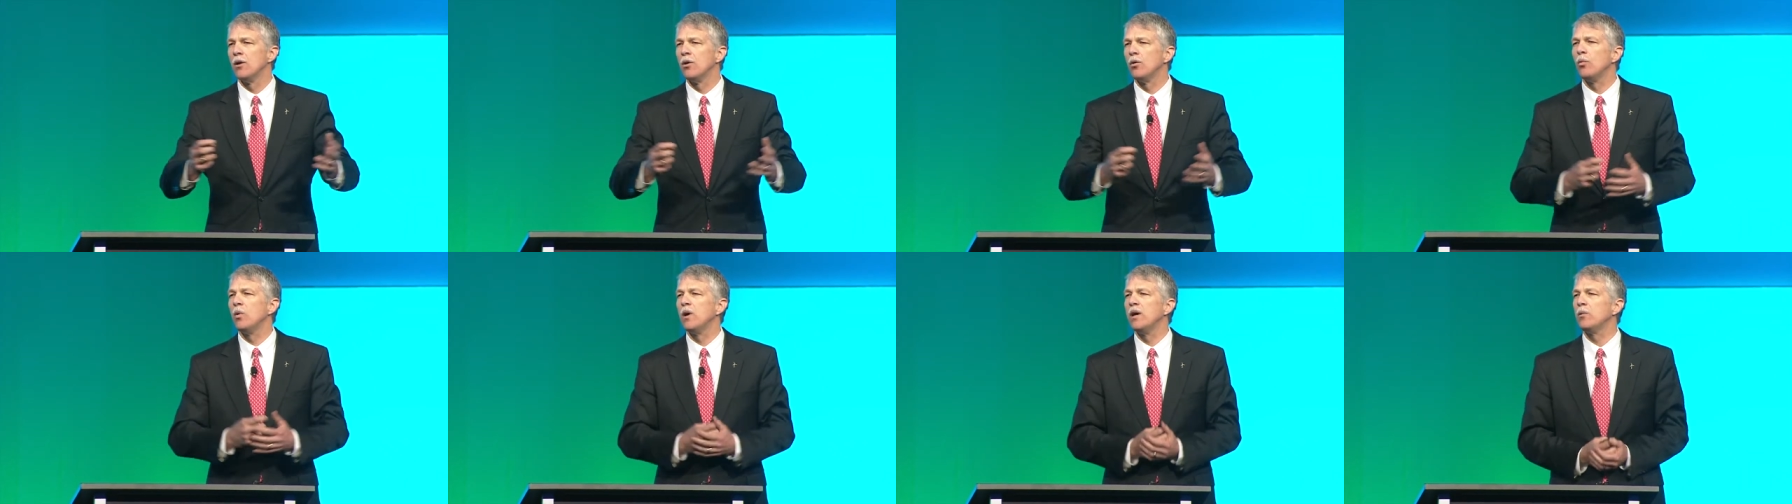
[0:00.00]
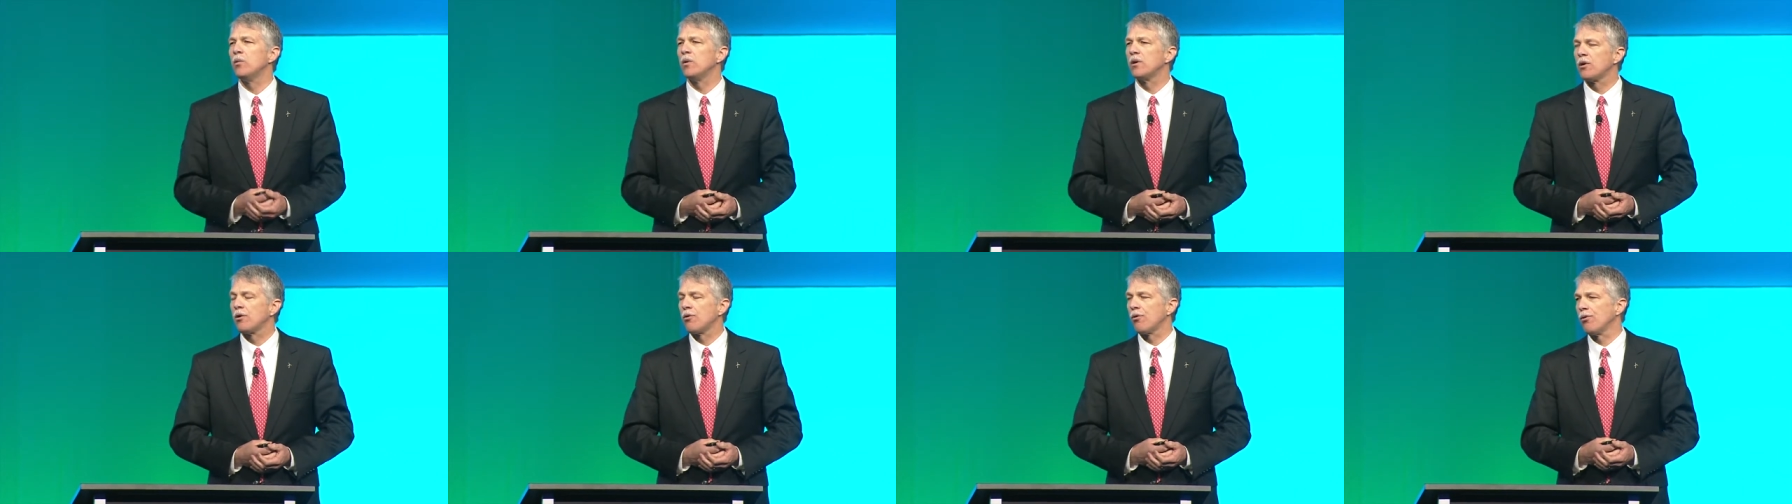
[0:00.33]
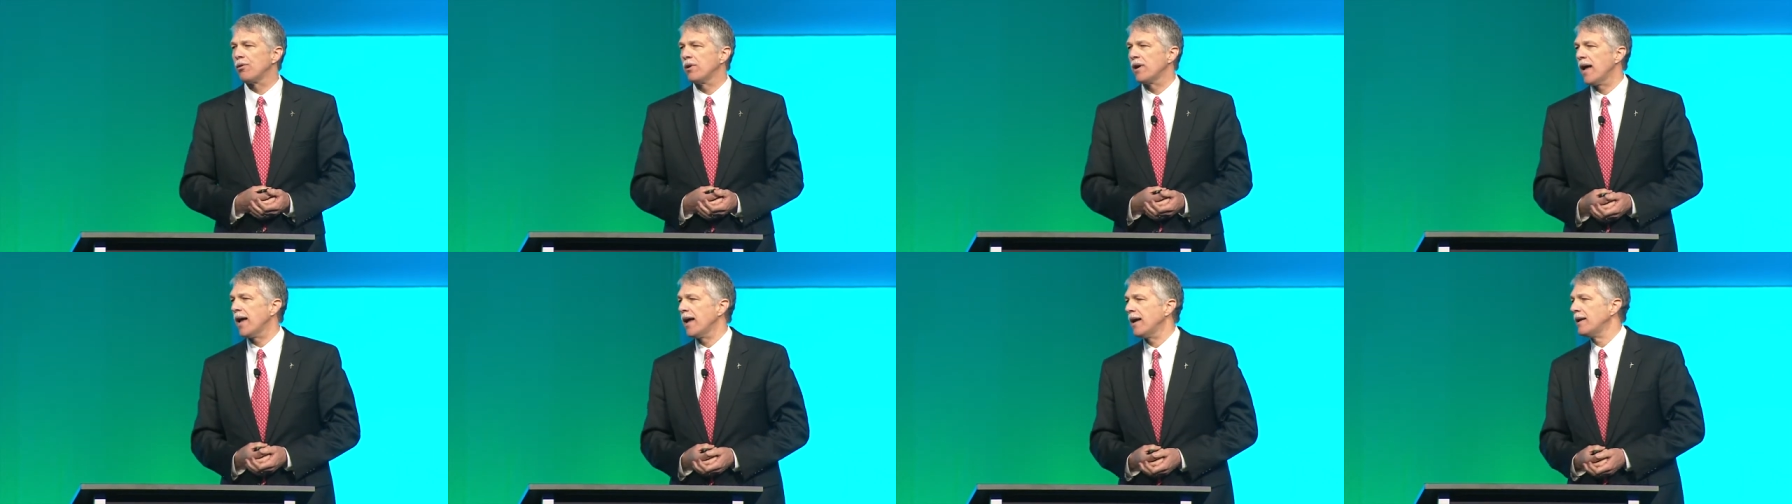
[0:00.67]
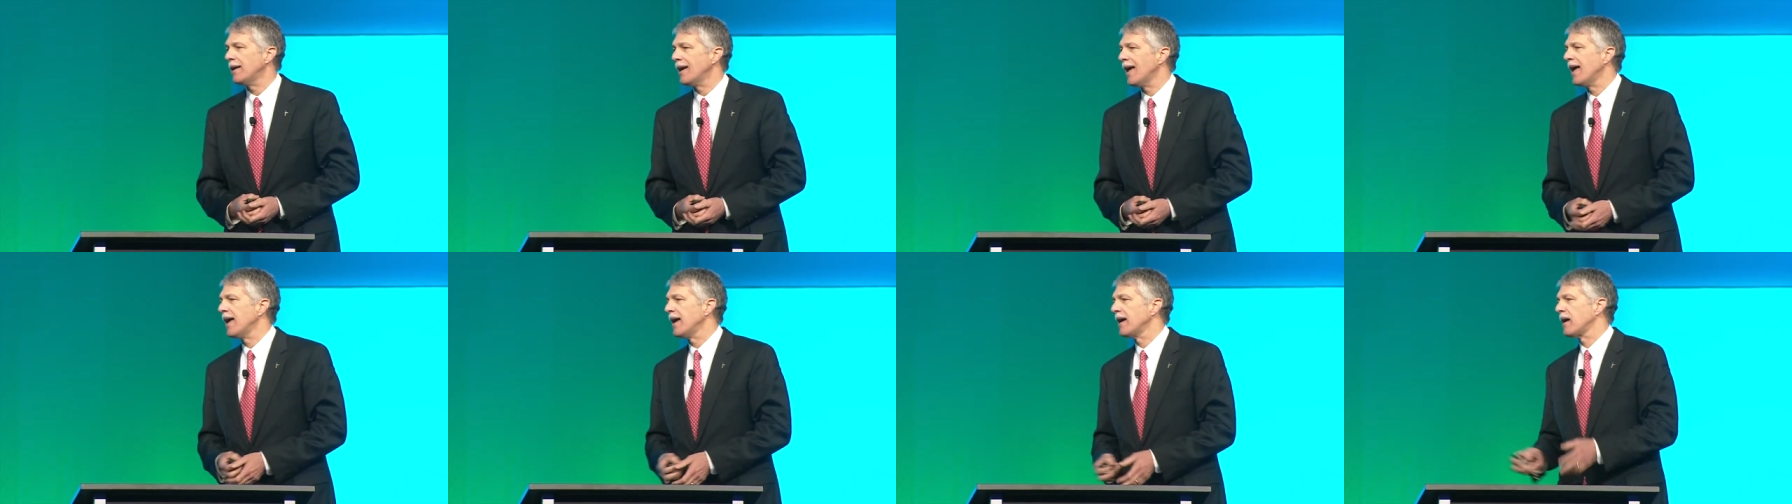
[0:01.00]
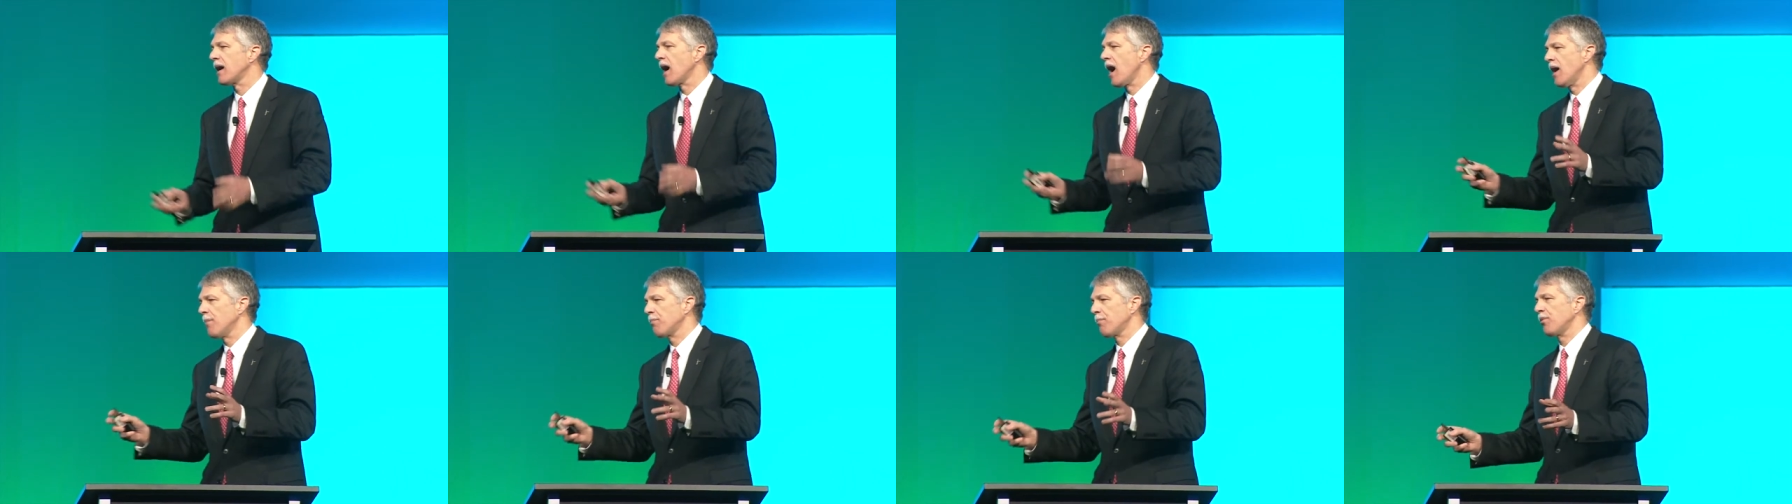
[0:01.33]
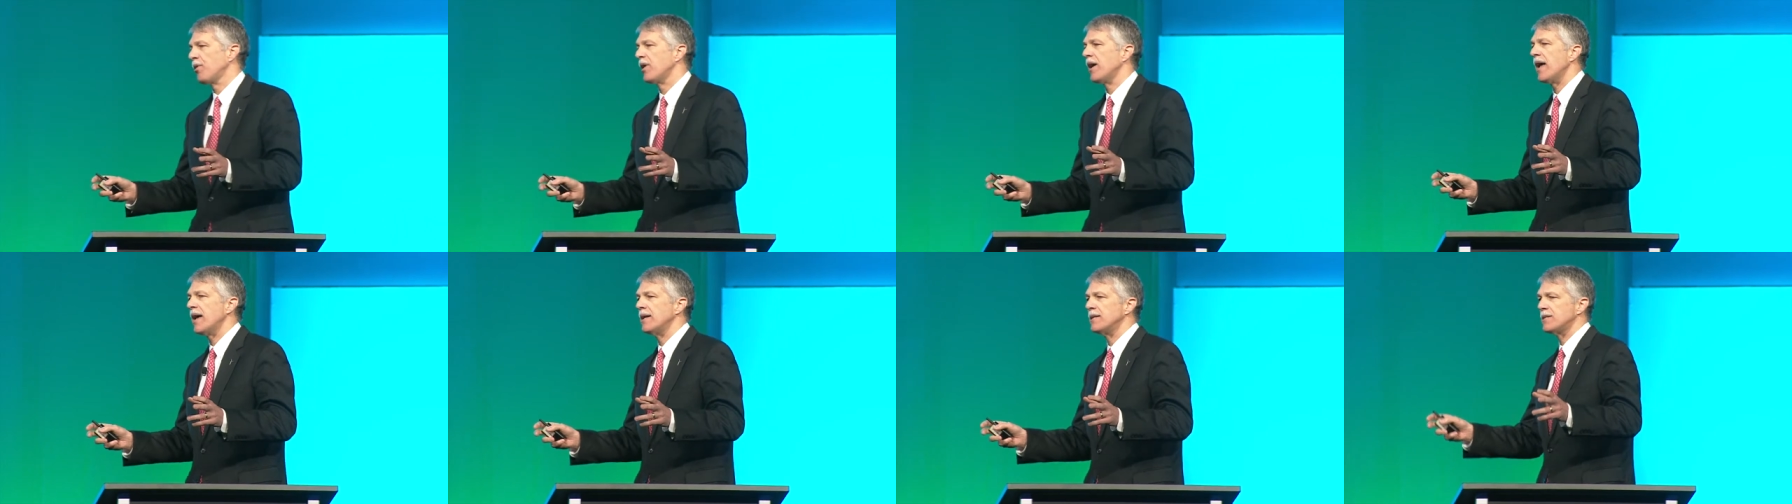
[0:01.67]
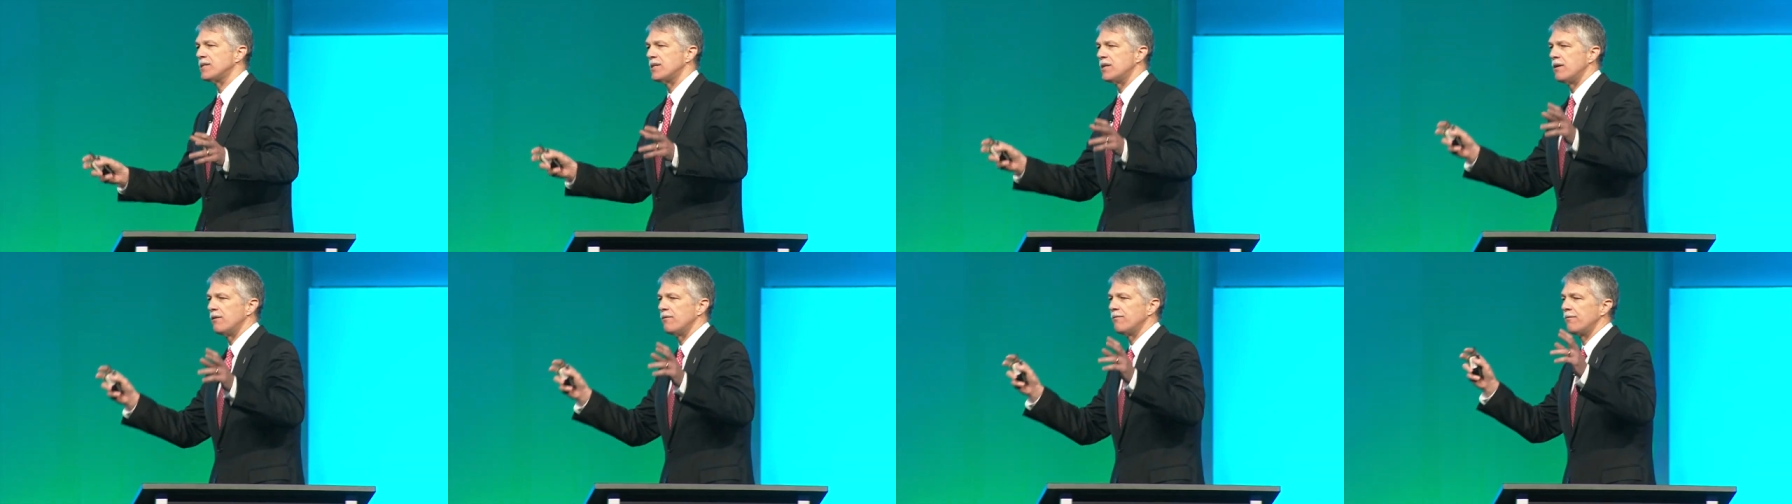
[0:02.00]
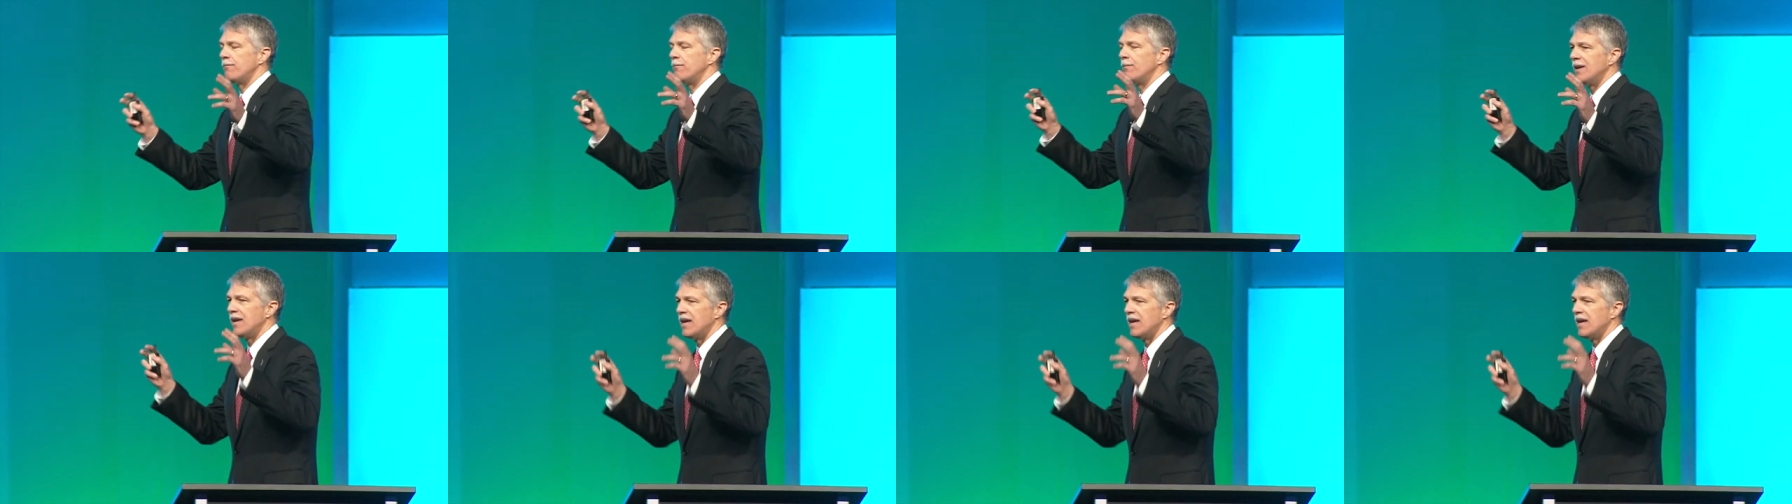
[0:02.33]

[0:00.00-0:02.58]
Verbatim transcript: we would create a comprehensive,